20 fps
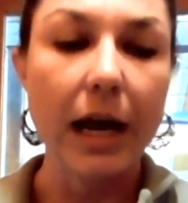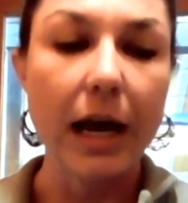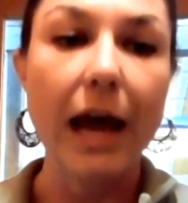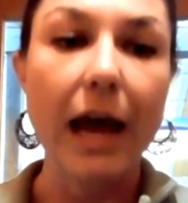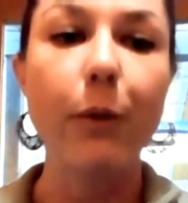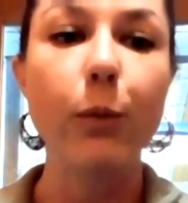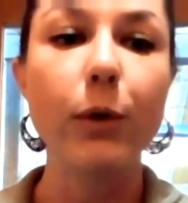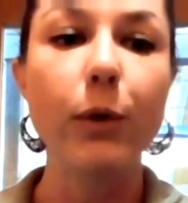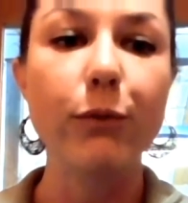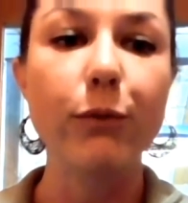
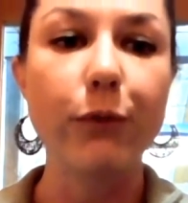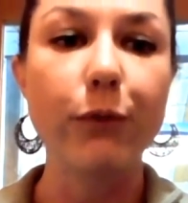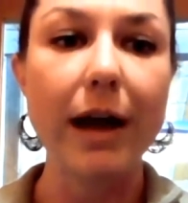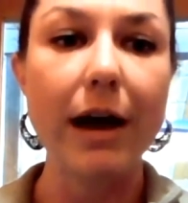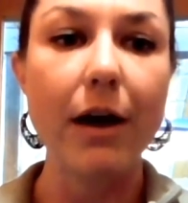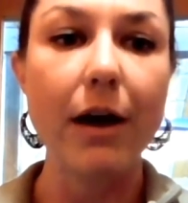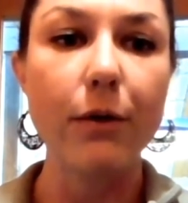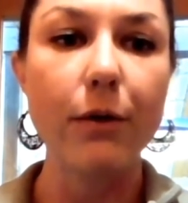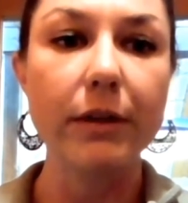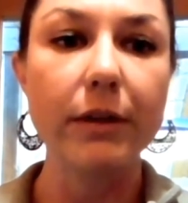And we
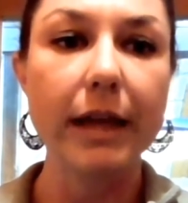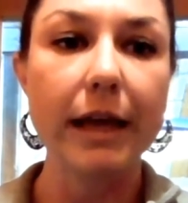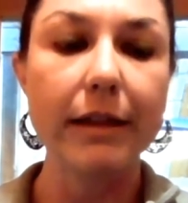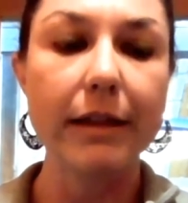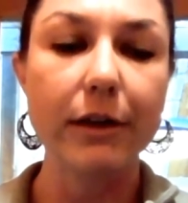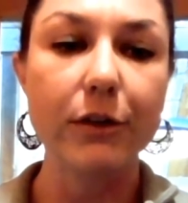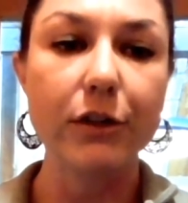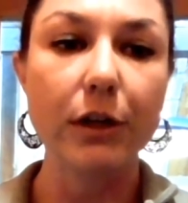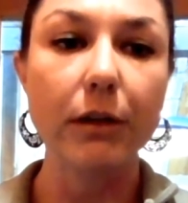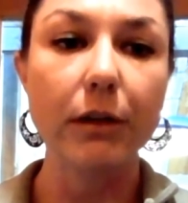found that
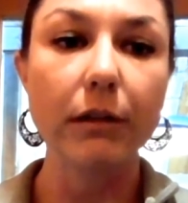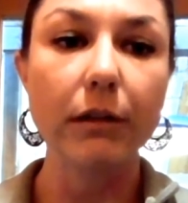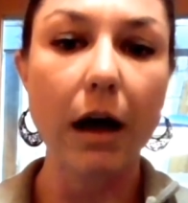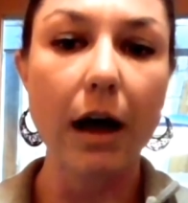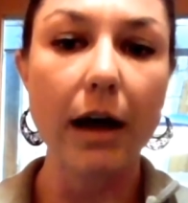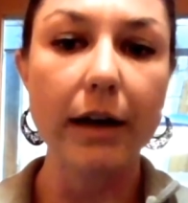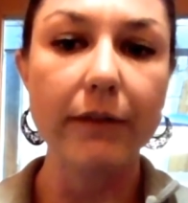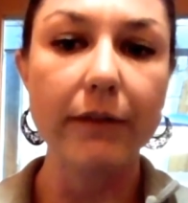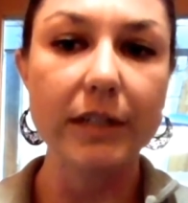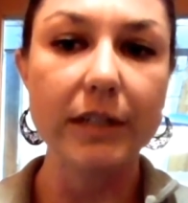there's a
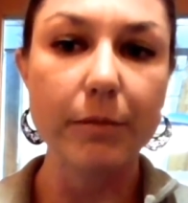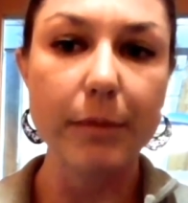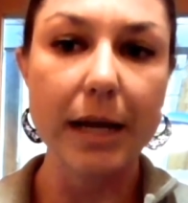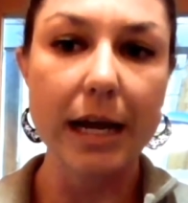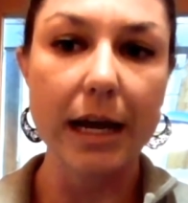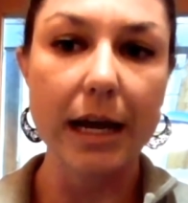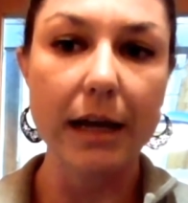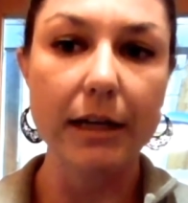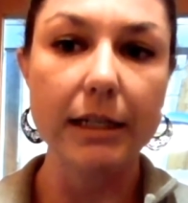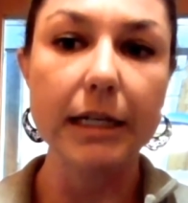lot of
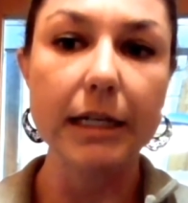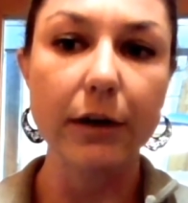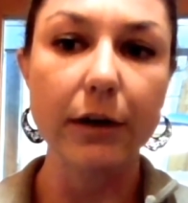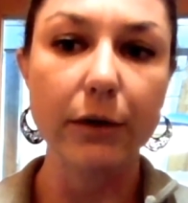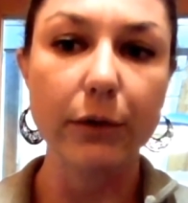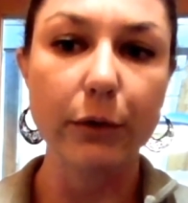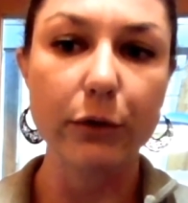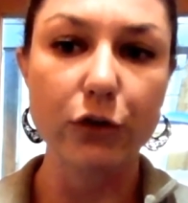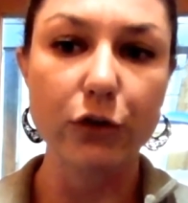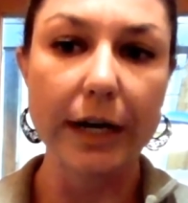demand near
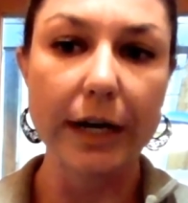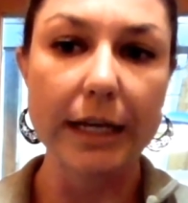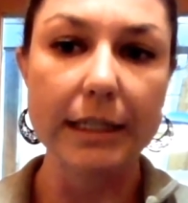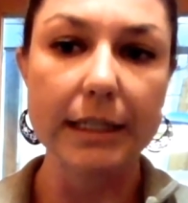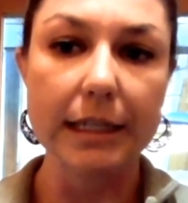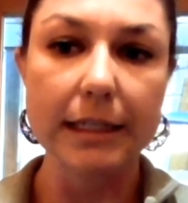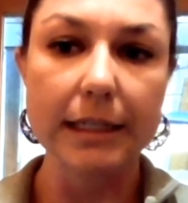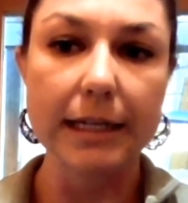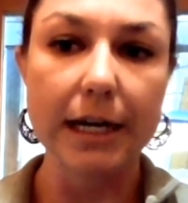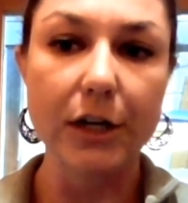those
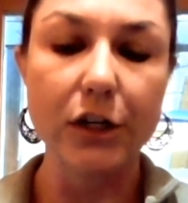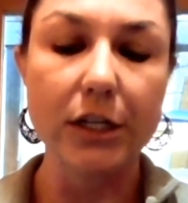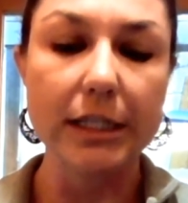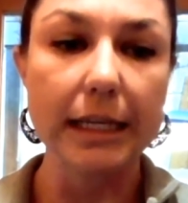transit stations in